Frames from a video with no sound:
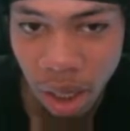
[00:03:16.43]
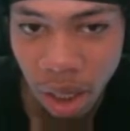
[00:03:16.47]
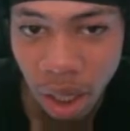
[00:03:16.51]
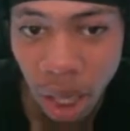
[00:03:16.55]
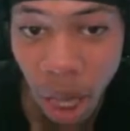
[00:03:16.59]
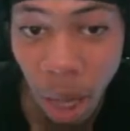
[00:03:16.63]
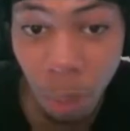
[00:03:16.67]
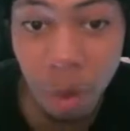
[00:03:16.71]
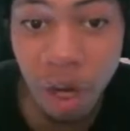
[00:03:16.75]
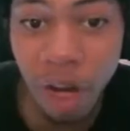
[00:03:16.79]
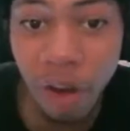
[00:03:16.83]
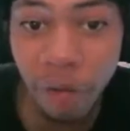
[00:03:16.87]

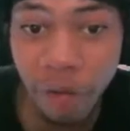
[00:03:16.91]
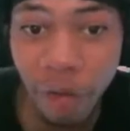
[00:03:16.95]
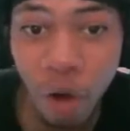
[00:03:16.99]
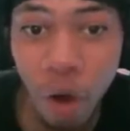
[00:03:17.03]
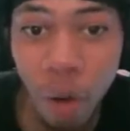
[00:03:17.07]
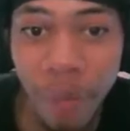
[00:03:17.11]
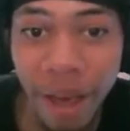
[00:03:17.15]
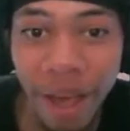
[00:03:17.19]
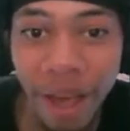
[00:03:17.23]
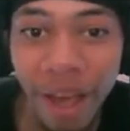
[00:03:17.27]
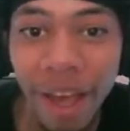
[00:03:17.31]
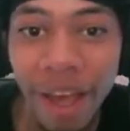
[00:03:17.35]
I'm gonna
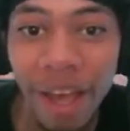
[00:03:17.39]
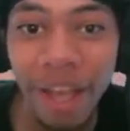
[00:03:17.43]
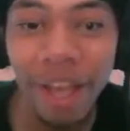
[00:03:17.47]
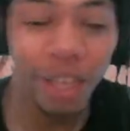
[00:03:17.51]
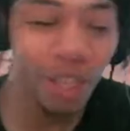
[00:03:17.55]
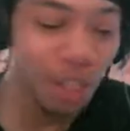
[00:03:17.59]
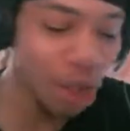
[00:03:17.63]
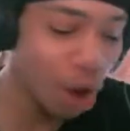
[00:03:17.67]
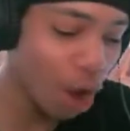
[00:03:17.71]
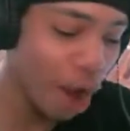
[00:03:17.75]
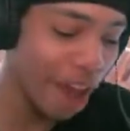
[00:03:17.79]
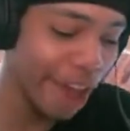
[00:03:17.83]
film it.
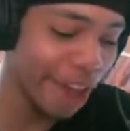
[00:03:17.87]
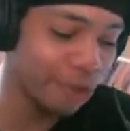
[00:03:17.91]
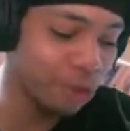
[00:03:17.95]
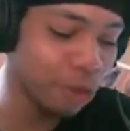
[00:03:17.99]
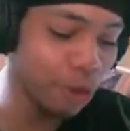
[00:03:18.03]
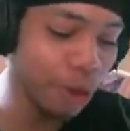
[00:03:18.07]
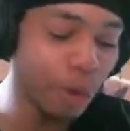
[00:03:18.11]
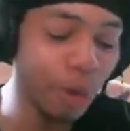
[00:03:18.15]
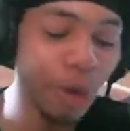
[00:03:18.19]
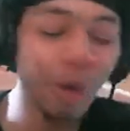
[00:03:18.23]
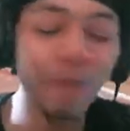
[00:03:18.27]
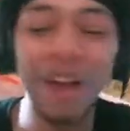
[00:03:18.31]
Yo, if
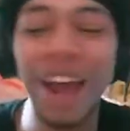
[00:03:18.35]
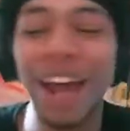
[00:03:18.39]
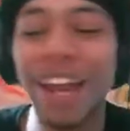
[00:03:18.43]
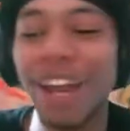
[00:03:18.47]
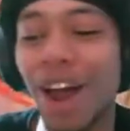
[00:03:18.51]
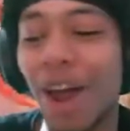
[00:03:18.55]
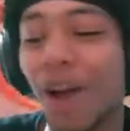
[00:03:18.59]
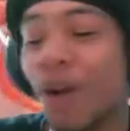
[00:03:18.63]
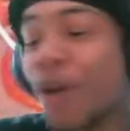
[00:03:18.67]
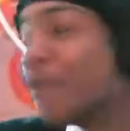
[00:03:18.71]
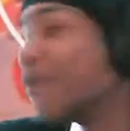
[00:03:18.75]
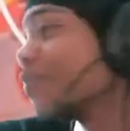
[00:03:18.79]
we win right
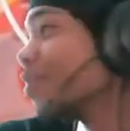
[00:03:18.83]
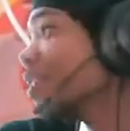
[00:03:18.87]
now,